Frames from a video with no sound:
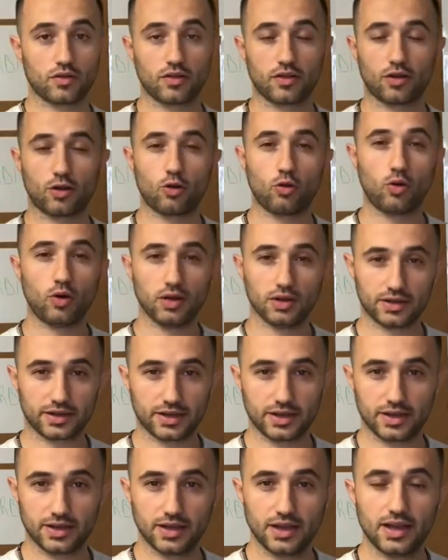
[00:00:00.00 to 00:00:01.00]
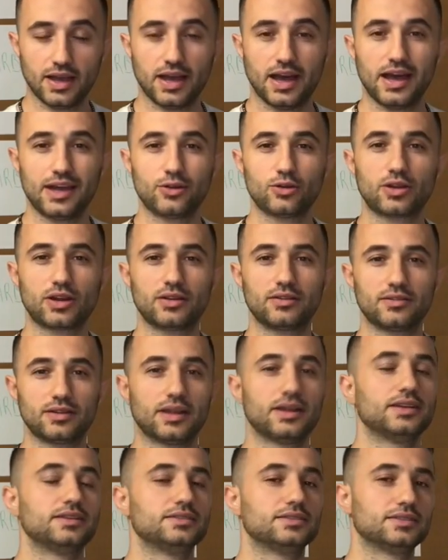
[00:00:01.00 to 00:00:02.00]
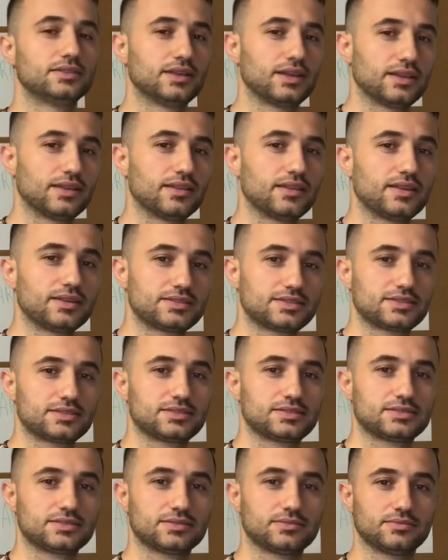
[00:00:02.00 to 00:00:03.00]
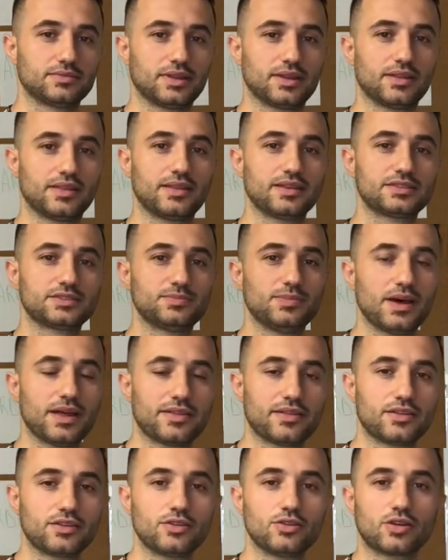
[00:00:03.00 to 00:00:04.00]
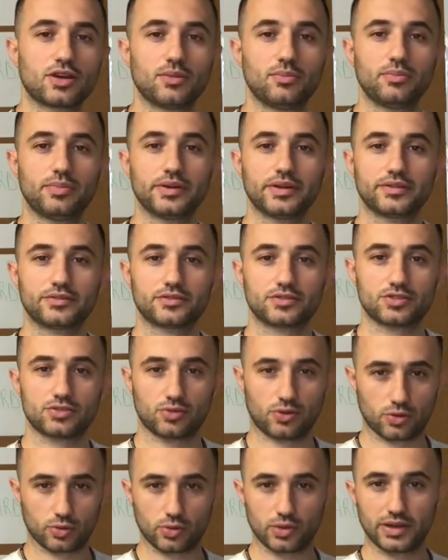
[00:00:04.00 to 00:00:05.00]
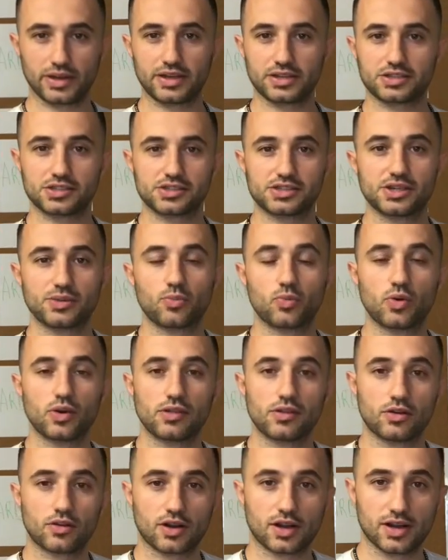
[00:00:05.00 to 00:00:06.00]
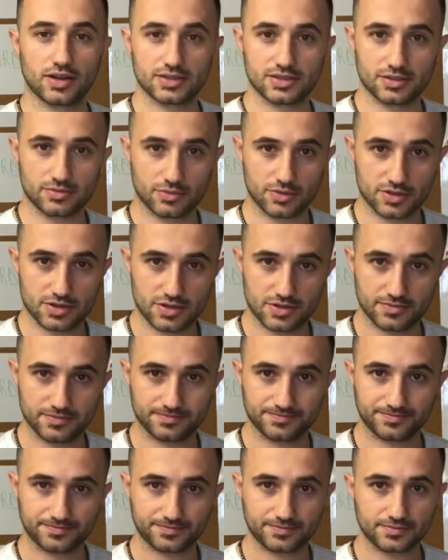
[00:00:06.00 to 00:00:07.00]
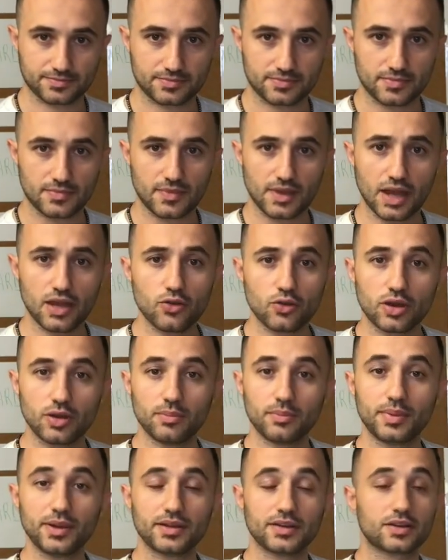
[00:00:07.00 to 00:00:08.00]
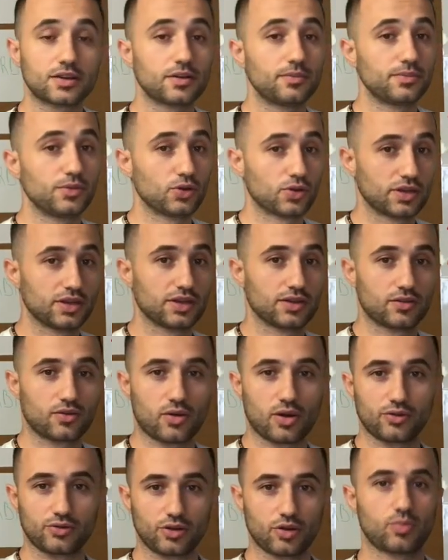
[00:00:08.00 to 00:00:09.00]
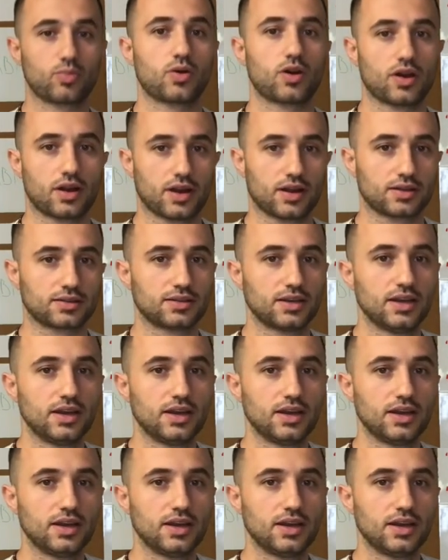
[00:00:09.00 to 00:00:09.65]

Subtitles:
the quality, and you can in this method you can build strong relationship with your customers, and you can build a community around your product,